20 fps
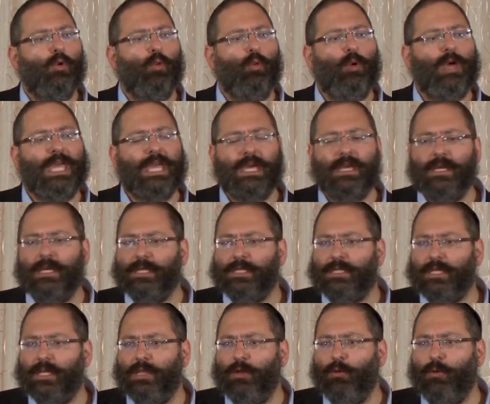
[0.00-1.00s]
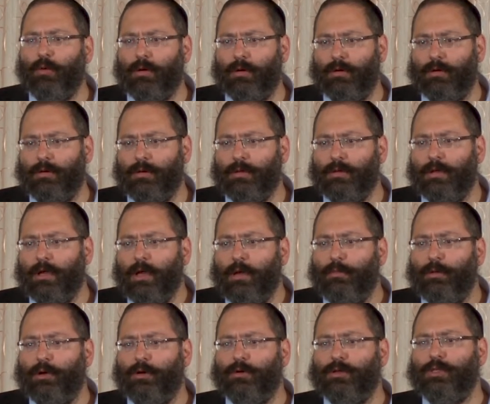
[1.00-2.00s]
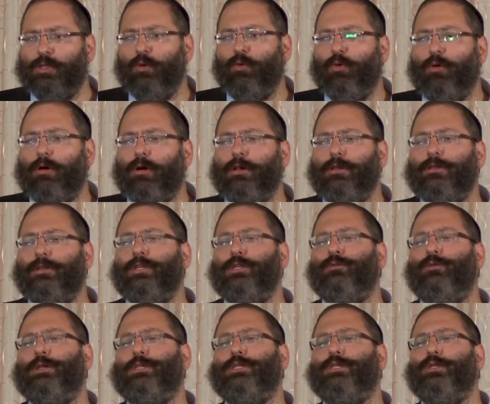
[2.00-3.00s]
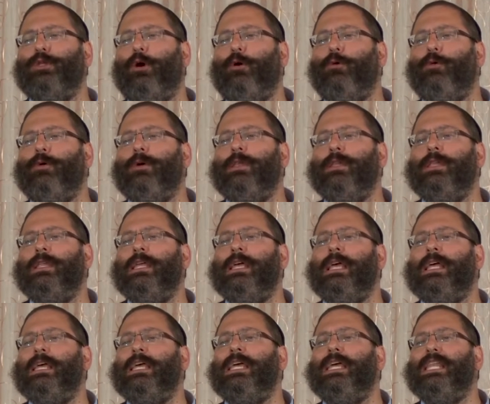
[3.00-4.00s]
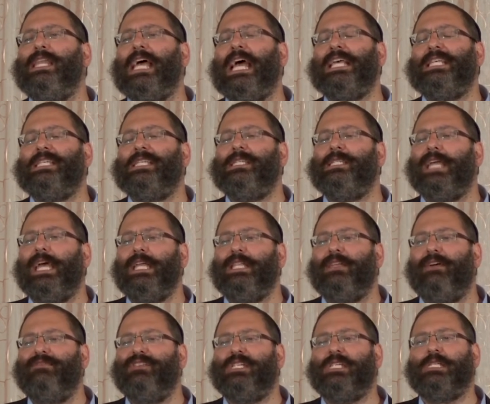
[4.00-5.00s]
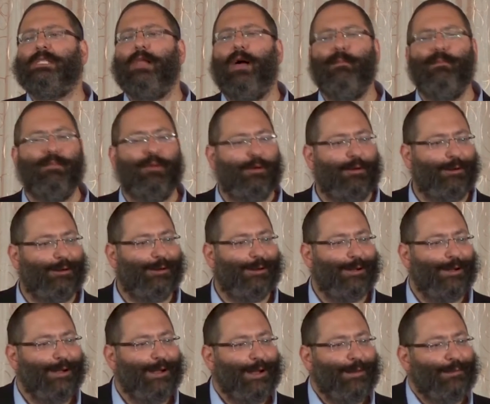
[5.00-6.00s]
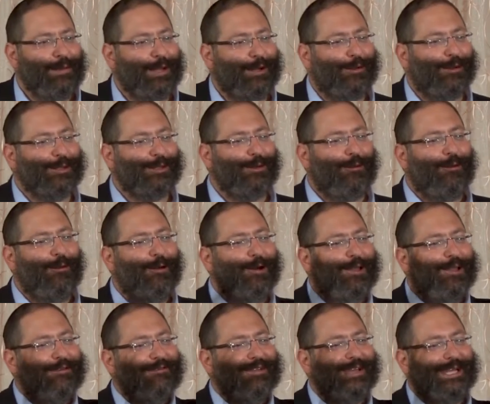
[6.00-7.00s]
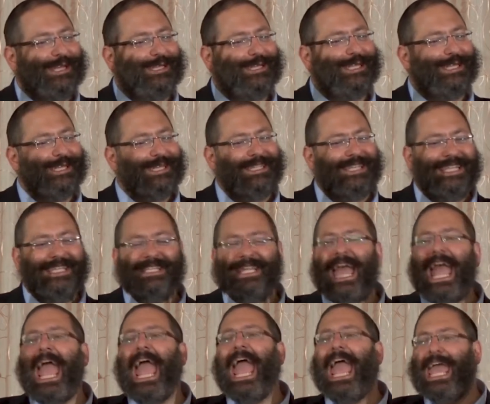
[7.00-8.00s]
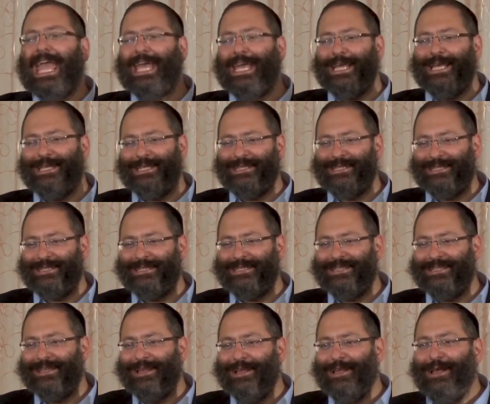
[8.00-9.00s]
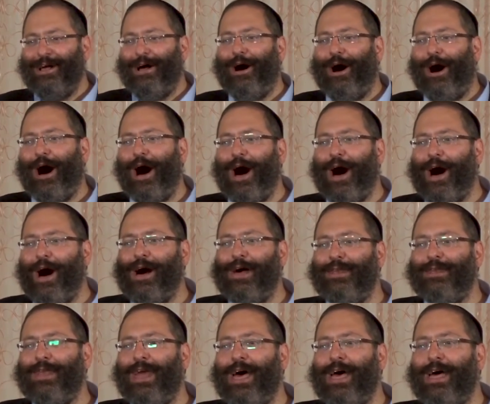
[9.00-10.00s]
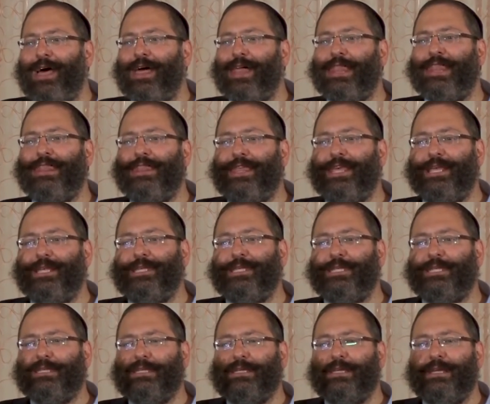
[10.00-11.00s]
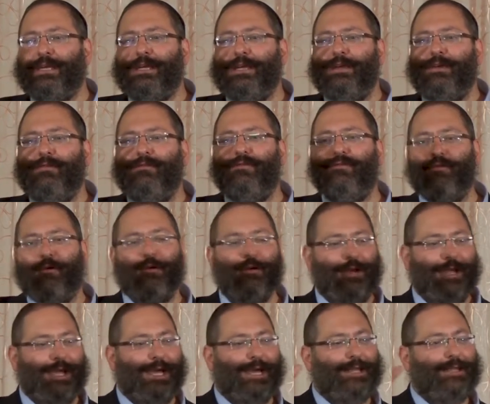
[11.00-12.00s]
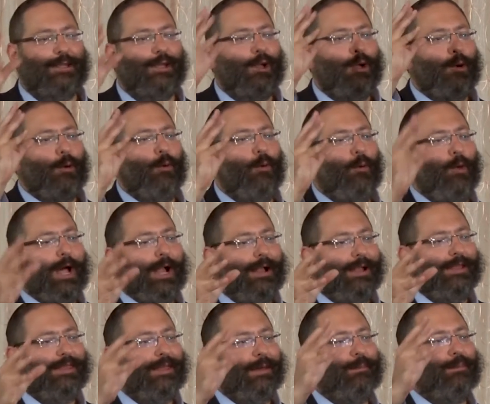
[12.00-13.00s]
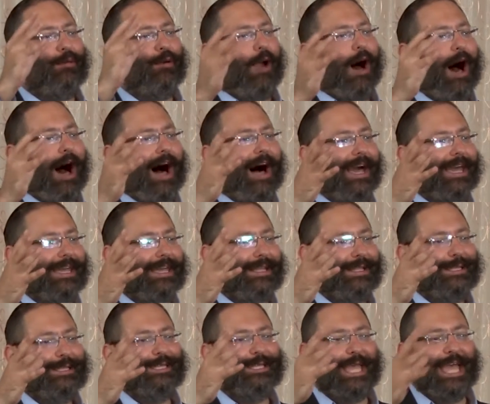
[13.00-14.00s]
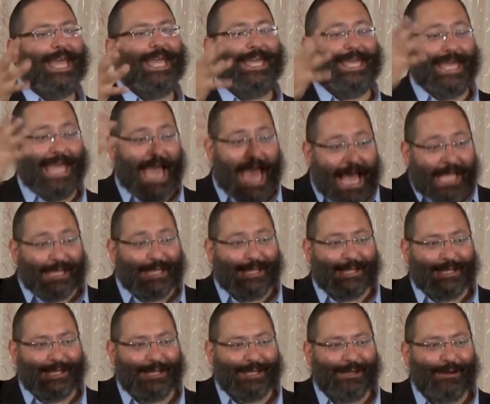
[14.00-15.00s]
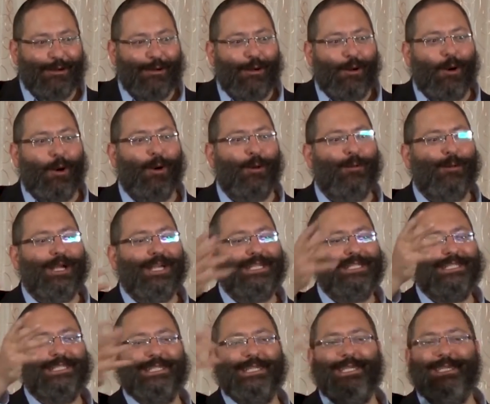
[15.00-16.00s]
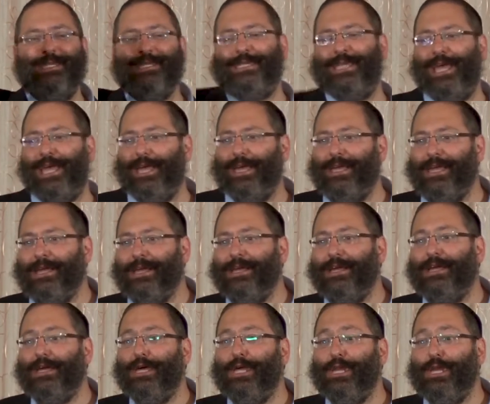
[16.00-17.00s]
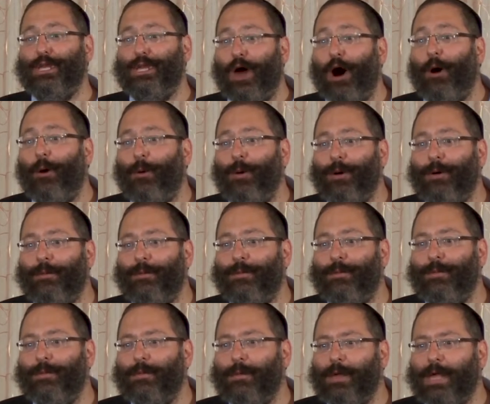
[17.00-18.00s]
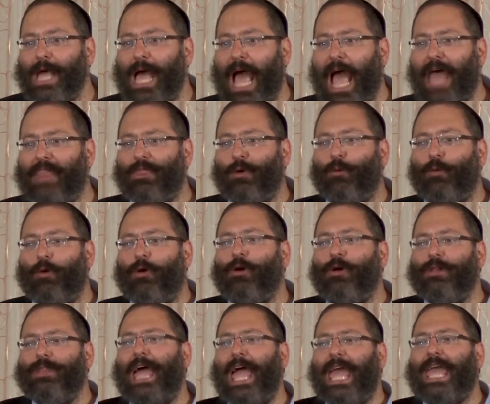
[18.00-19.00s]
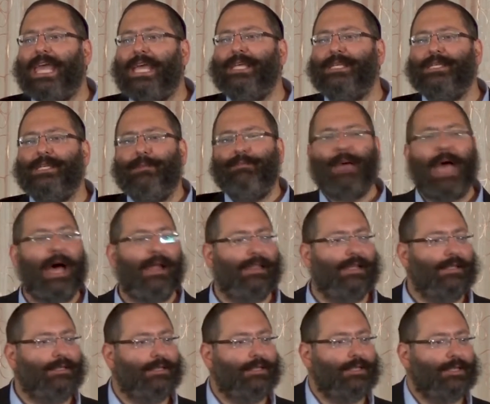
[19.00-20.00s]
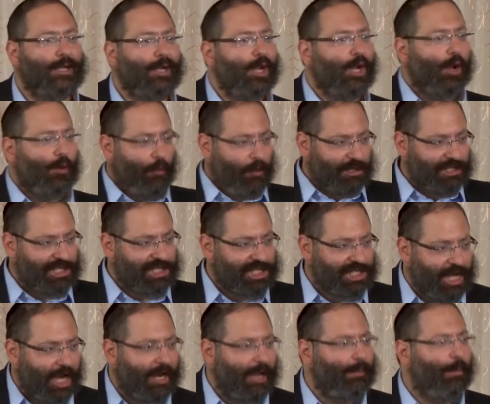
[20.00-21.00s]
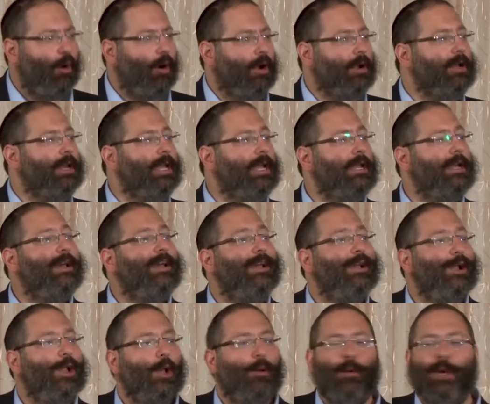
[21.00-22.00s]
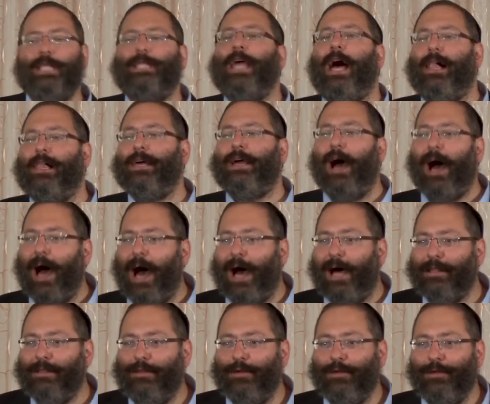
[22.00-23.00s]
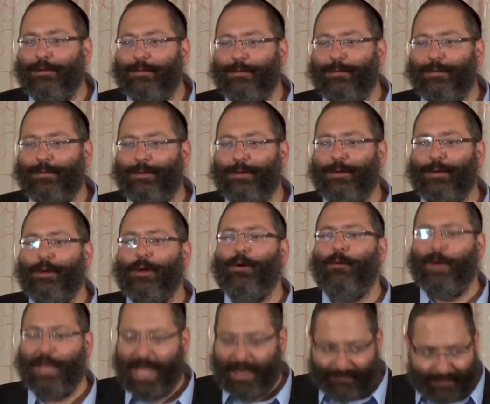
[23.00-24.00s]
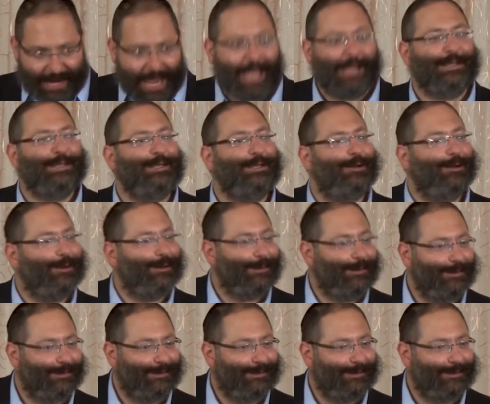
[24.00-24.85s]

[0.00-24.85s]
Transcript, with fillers: weakness in the world, because the world is what's known in a state of slumber, because all of existence hangs on this verdict. Will the bride say yes, or will she say no? And the world hangs in balance. Rosh Hashanah morning, we tell God, we have an answer.